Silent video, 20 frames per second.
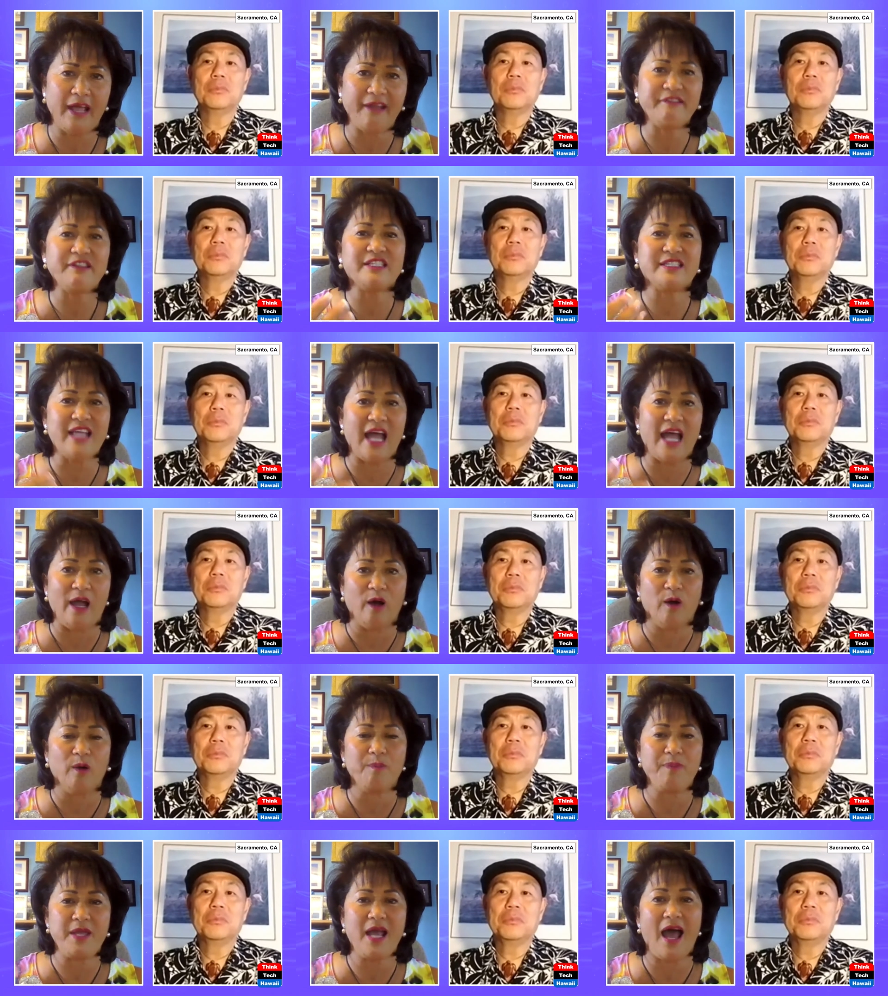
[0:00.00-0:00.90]

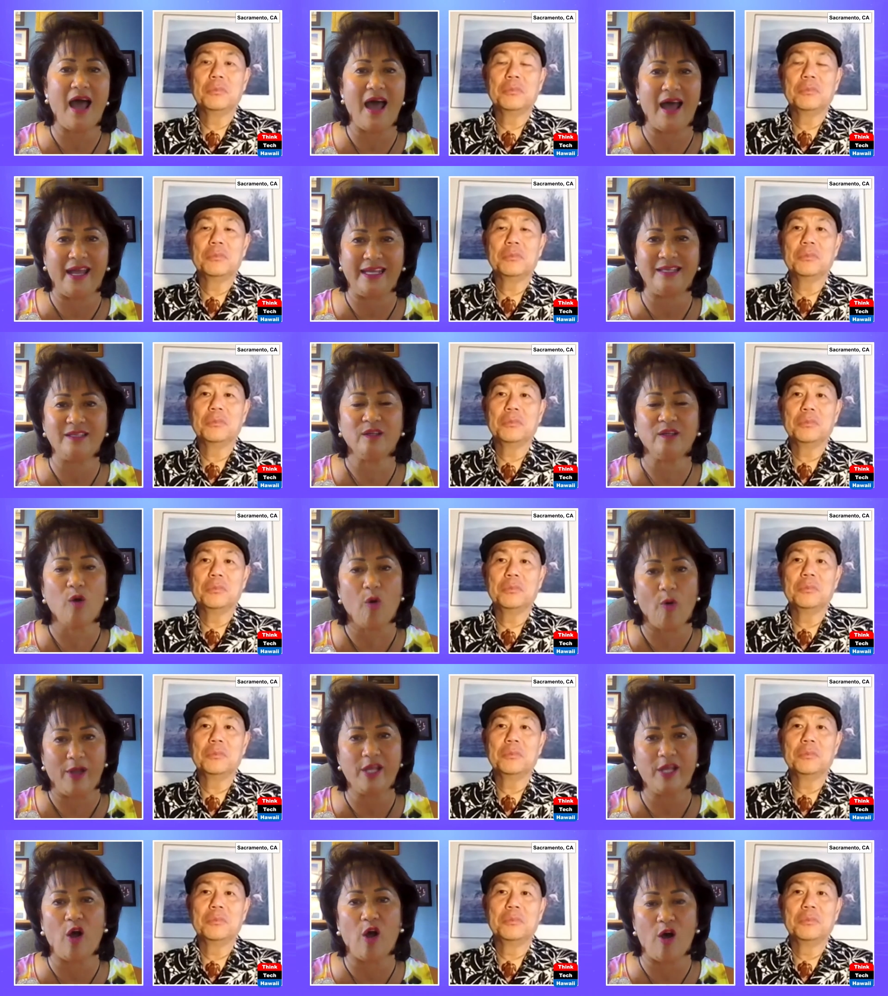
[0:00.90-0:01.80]
Speaker 1: lifestyle behind
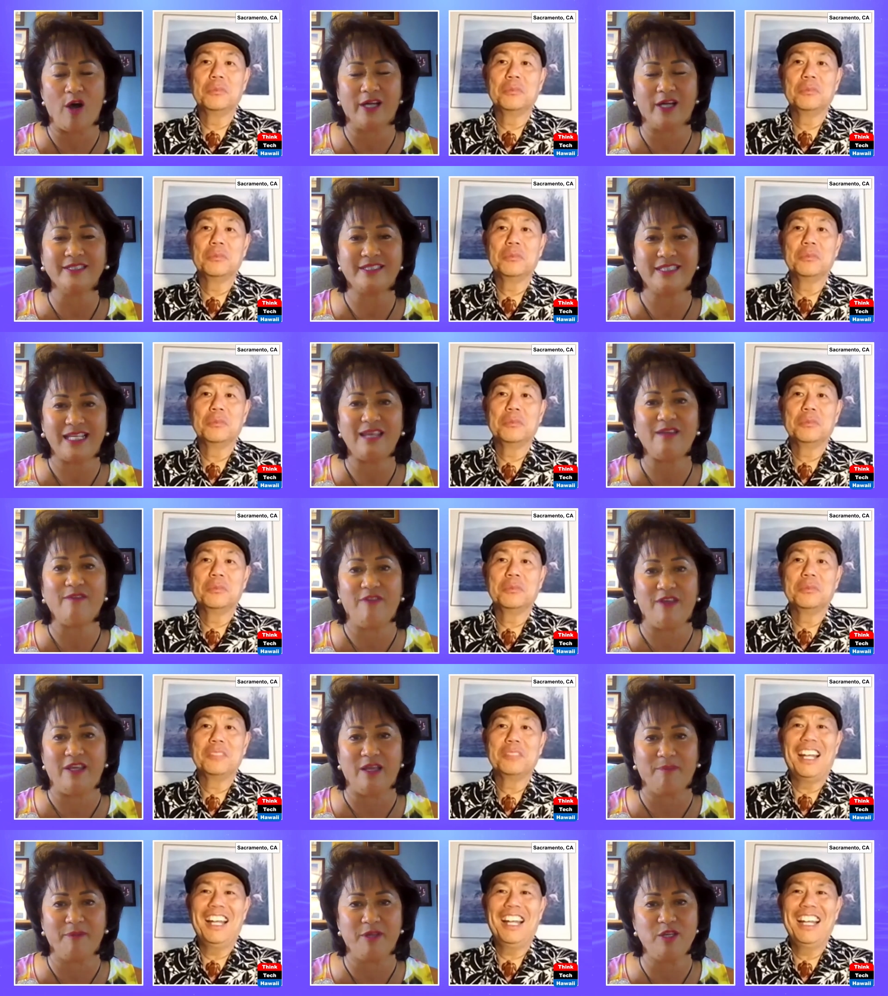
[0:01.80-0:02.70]
going on
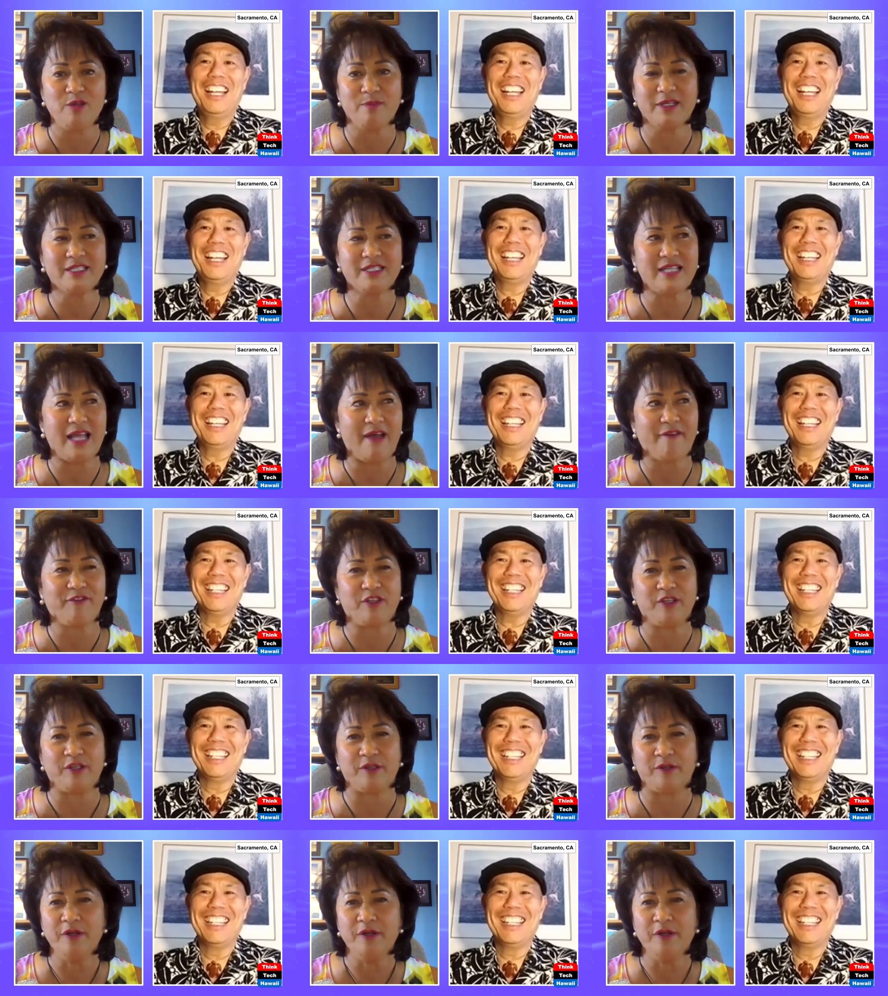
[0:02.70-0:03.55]
TV? I mean, you must have to